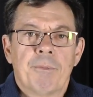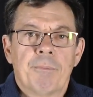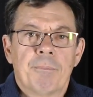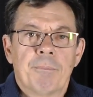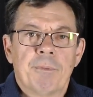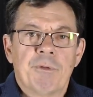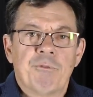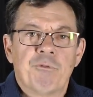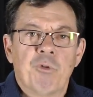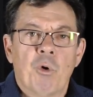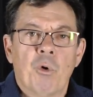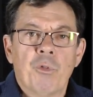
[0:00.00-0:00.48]

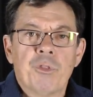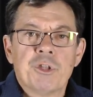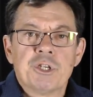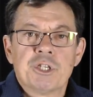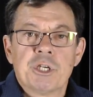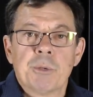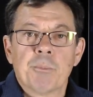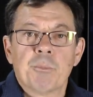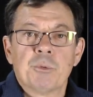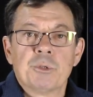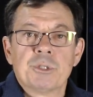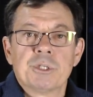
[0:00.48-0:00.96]
before the
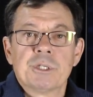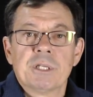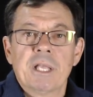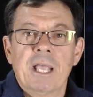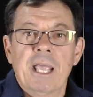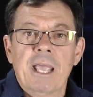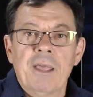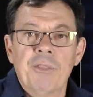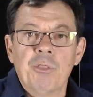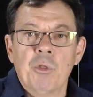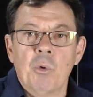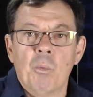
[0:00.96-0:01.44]
ship was
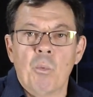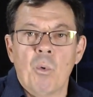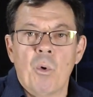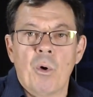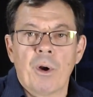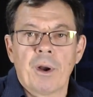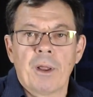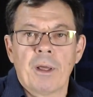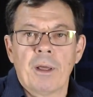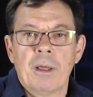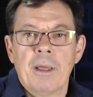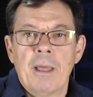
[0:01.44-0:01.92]
in the
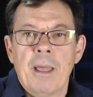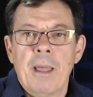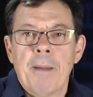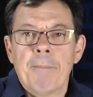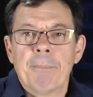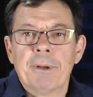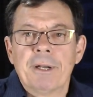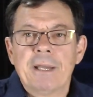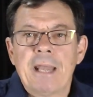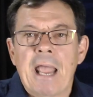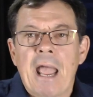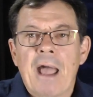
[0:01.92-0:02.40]
water,
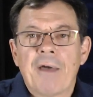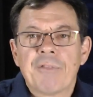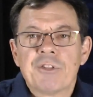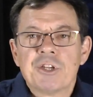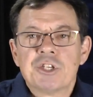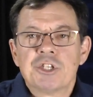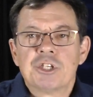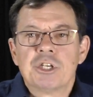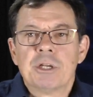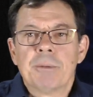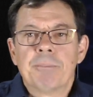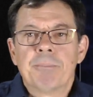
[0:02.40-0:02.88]
but now the
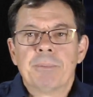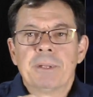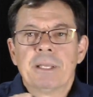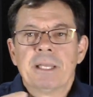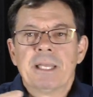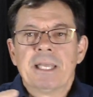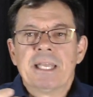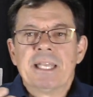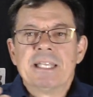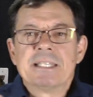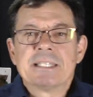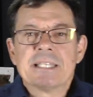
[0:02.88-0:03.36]
ship
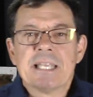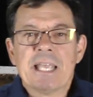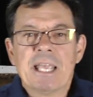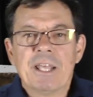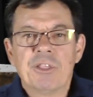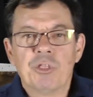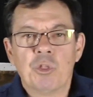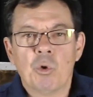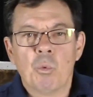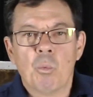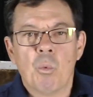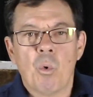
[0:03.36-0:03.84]
is
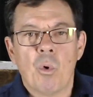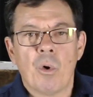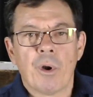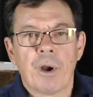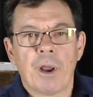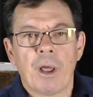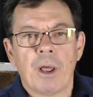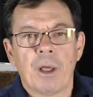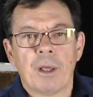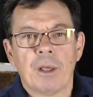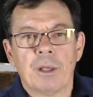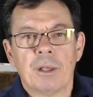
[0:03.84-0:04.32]
in the
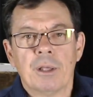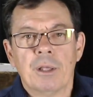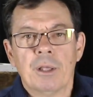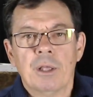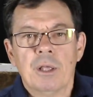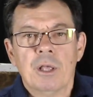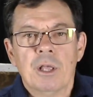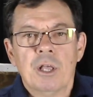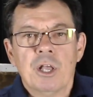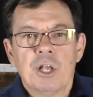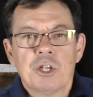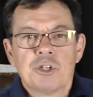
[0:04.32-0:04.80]
water.
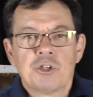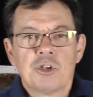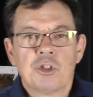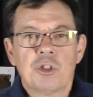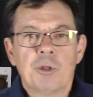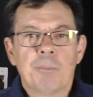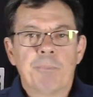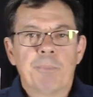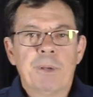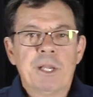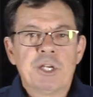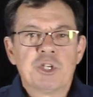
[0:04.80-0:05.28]
So
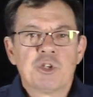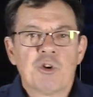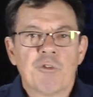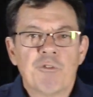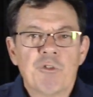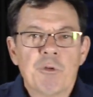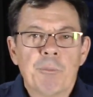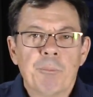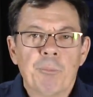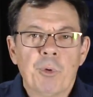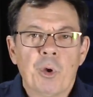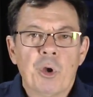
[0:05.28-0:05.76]
the picture of
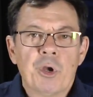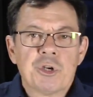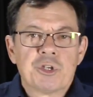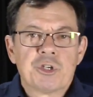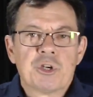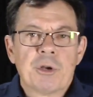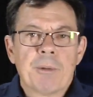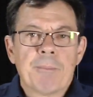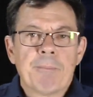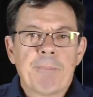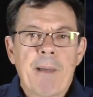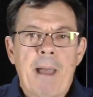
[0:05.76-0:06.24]

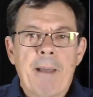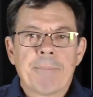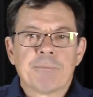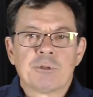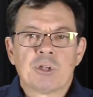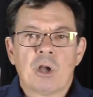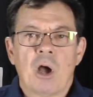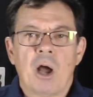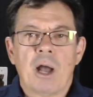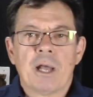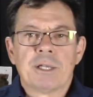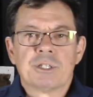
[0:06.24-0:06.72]
immersion and
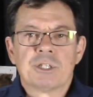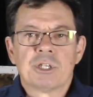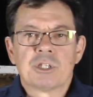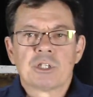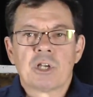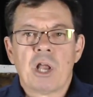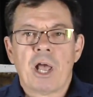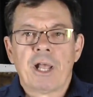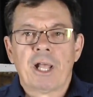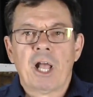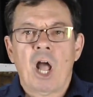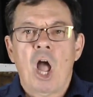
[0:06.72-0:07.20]
baptized is
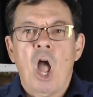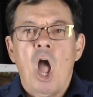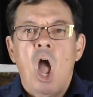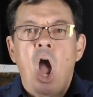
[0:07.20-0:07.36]
like a,